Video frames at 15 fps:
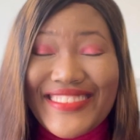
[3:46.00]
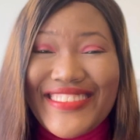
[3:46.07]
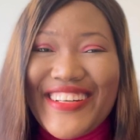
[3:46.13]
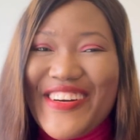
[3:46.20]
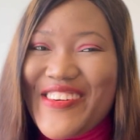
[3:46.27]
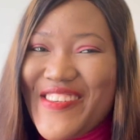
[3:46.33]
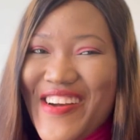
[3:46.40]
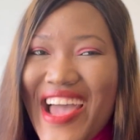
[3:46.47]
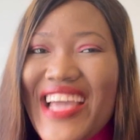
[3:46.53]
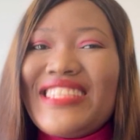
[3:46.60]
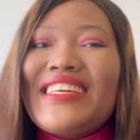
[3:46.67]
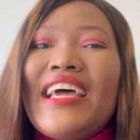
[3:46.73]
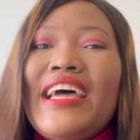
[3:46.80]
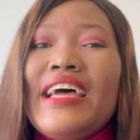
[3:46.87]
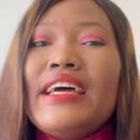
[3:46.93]
All
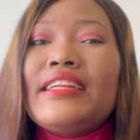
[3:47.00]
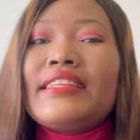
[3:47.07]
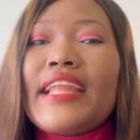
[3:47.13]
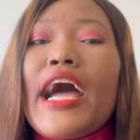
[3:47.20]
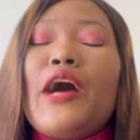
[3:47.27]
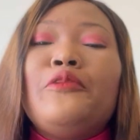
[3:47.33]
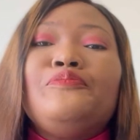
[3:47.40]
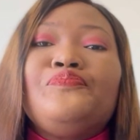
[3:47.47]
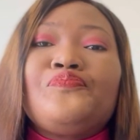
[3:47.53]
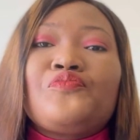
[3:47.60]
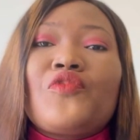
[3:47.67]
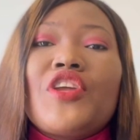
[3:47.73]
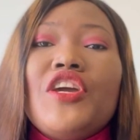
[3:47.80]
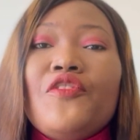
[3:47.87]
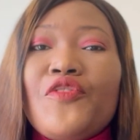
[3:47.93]
right, now
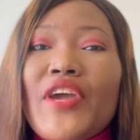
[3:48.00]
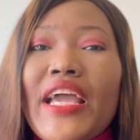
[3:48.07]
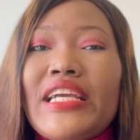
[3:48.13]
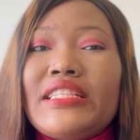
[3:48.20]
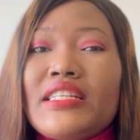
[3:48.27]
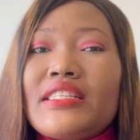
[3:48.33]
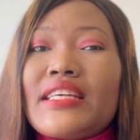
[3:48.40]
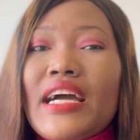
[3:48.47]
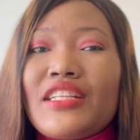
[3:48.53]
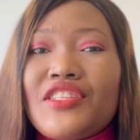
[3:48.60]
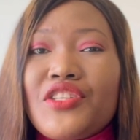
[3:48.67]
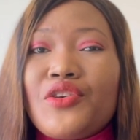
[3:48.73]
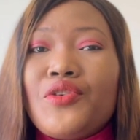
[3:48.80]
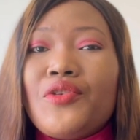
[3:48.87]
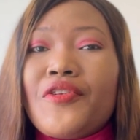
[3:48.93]
if you are in this
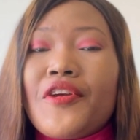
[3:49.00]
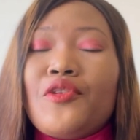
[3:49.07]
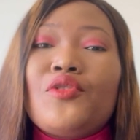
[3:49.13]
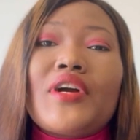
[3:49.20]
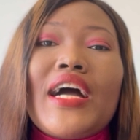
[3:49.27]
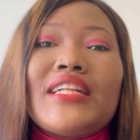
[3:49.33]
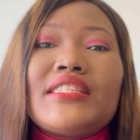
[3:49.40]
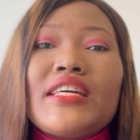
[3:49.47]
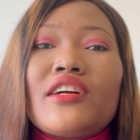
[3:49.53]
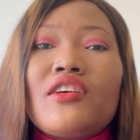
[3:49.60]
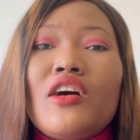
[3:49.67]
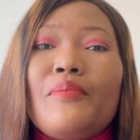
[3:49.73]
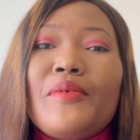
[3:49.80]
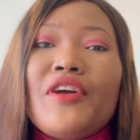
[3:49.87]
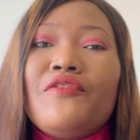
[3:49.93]
category, you can take
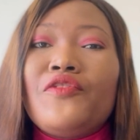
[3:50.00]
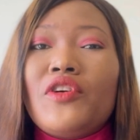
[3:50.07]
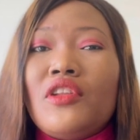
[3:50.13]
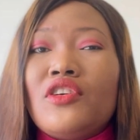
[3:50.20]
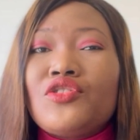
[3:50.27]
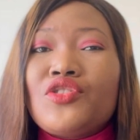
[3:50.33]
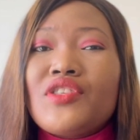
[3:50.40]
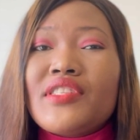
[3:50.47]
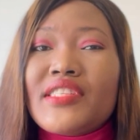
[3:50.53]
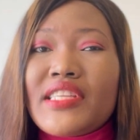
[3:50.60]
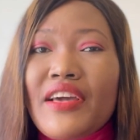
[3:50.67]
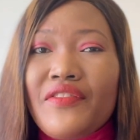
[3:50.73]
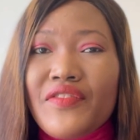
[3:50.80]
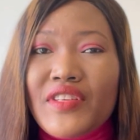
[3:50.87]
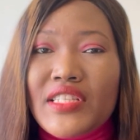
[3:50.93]
up a voluntary
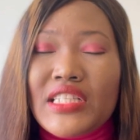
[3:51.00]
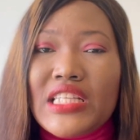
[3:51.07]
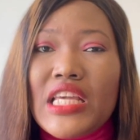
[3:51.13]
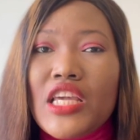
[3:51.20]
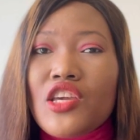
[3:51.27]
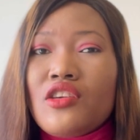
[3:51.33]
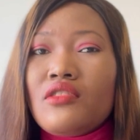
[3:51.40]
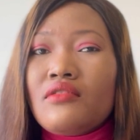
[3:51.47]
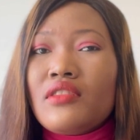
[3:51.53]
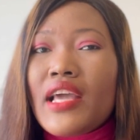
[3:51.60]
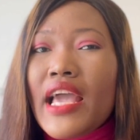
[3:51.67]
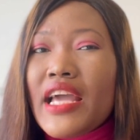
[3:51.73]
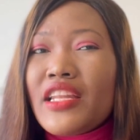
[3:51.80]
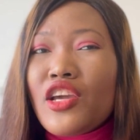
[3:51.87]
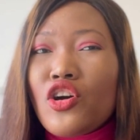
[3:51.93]
service in
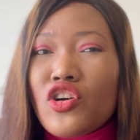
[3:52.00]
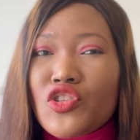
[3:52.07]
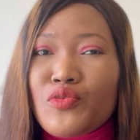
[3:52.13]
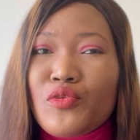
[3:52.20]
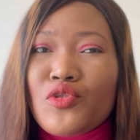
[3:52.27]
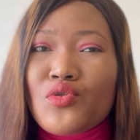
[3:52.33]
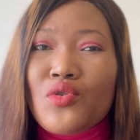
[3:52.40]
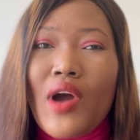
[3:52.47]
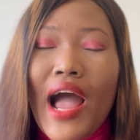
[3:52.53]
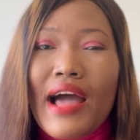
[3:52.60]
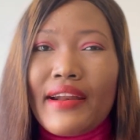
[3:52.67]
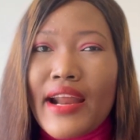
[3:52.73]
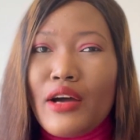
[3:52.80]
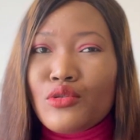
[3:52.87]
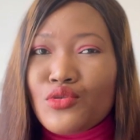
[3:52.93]
any hospital
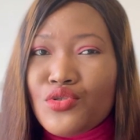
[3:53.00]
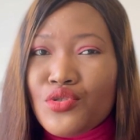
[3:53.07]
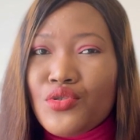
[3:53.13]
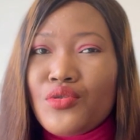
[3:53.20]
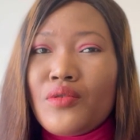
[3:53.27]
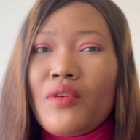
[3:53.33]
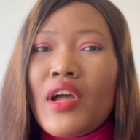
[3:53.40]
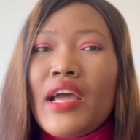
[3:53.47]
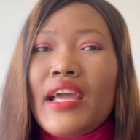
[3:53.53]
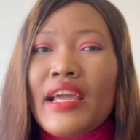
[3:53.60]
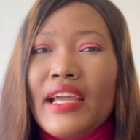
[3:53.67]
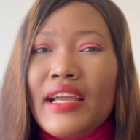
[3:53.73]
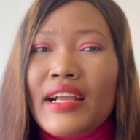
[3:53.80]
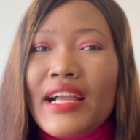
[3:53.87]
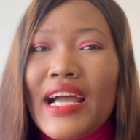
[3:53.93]
around you,
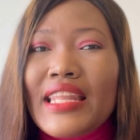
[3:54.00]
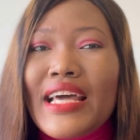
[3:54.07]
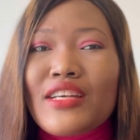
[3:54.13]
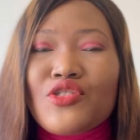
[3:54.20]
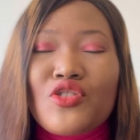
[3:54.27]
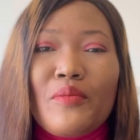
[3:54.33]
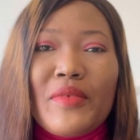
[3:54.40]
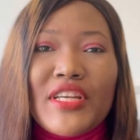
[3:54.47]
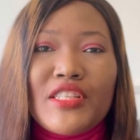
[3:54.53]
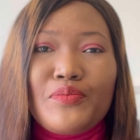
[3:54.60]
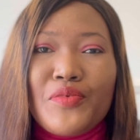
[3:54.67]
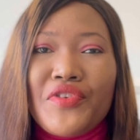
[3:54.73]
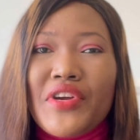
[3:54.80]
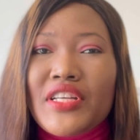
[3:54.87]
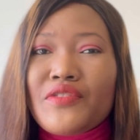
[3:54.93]
gather some
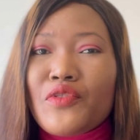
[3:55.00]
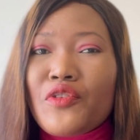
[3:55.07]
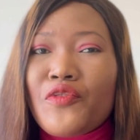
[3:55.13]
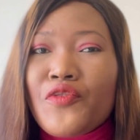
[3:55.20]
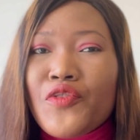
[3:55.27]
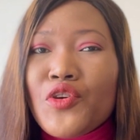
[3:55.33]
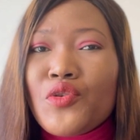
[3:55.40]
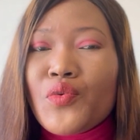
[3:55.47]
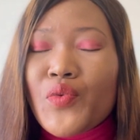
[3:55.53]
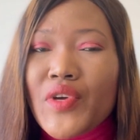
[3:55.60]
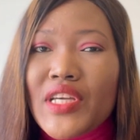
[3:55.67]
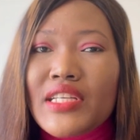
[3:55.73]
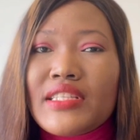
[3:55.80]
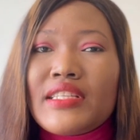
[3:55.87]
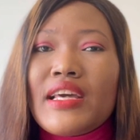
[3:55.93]
experience for a few
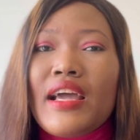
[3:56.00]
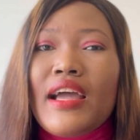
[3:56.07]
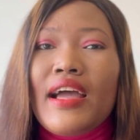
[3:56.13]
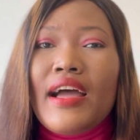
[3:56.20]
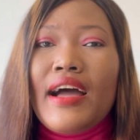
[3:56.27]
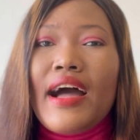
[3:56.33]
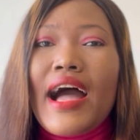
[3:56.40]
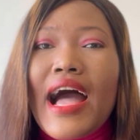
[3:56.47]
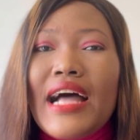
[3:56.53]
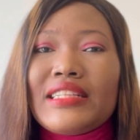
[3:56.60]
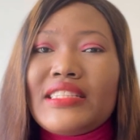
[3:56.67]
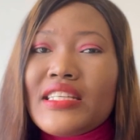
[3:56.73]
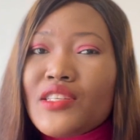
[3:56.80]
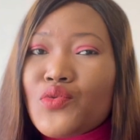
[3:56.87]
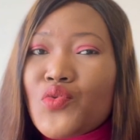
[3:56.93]
weeks,
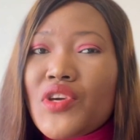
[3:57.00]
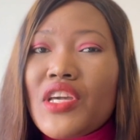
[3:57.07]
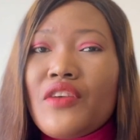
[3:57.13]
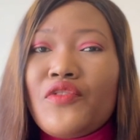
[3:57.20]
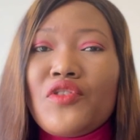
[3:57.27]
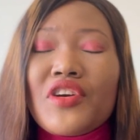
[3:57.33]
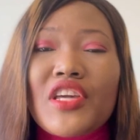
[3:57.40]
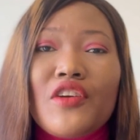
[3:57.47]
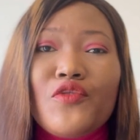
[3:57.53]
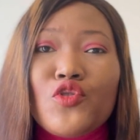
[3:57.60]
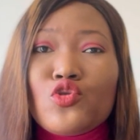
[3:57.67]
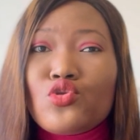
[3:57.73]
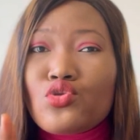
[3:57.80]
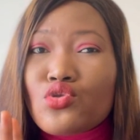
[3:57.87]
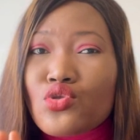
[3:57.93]
and this will even give
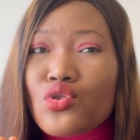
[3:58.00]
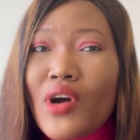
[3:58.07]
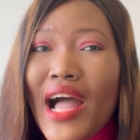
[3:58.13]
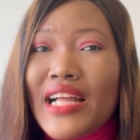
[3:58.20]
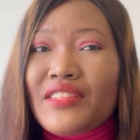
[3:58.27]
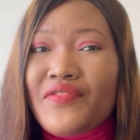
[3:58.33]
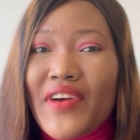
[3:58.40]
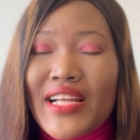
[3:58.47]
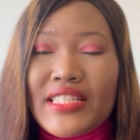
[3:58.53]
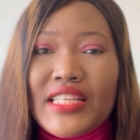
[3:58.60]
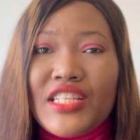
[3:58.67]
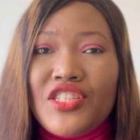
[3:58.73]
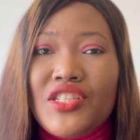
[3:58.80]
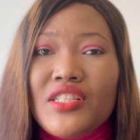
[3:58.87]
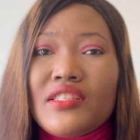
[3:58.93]
you two
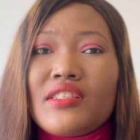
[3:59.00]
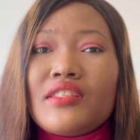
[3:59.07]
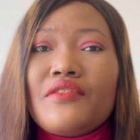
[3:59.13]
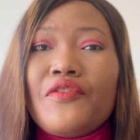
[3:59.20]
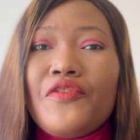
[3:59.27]
advantages.